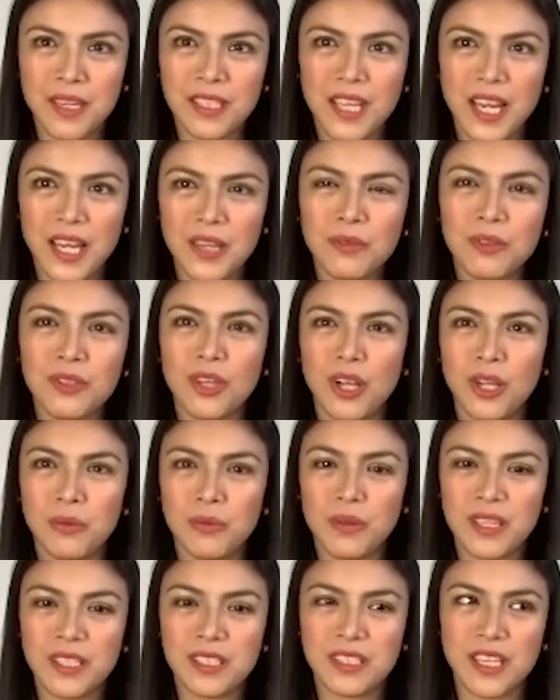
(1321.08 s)
dad would
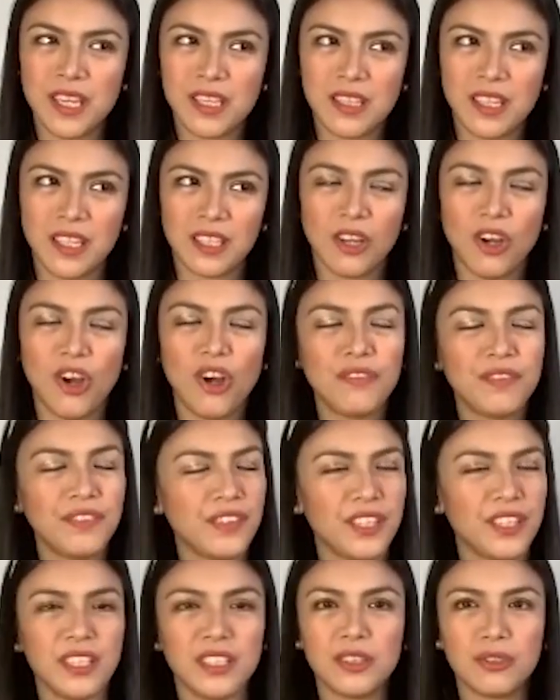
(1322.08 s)
always say that
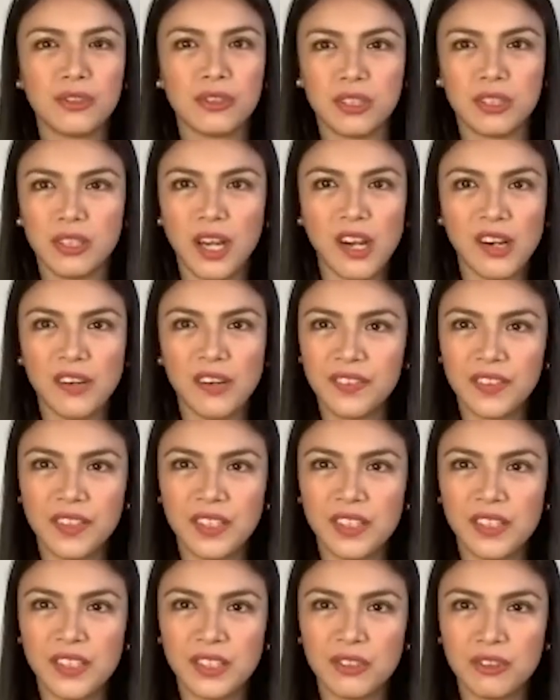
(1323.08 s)
offer
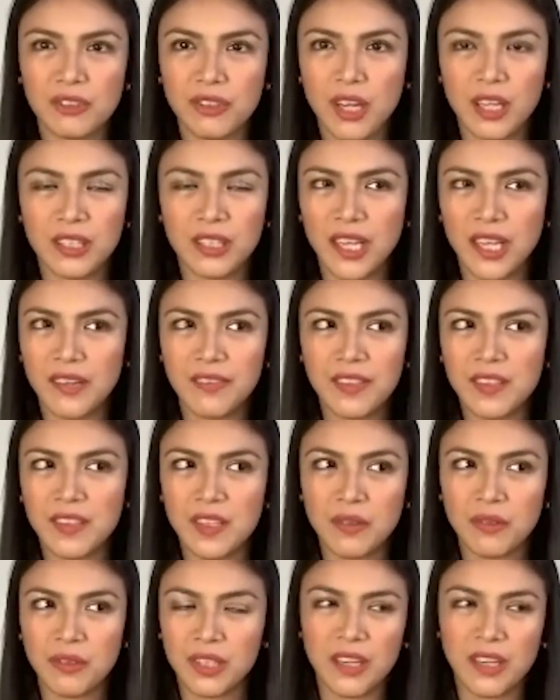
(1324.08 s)
to God
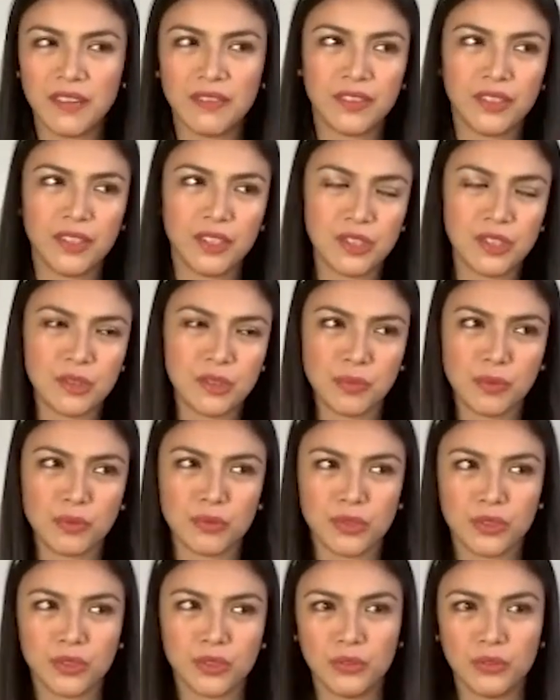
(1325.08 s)
everything, whatever you're
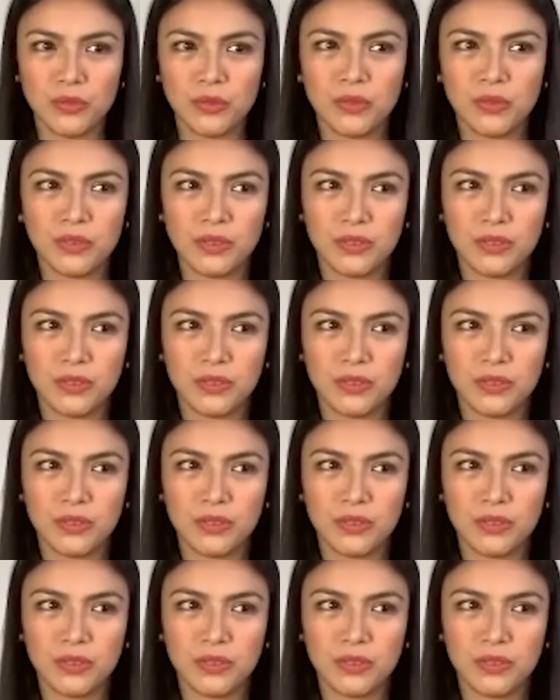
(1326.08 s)
supposed to do.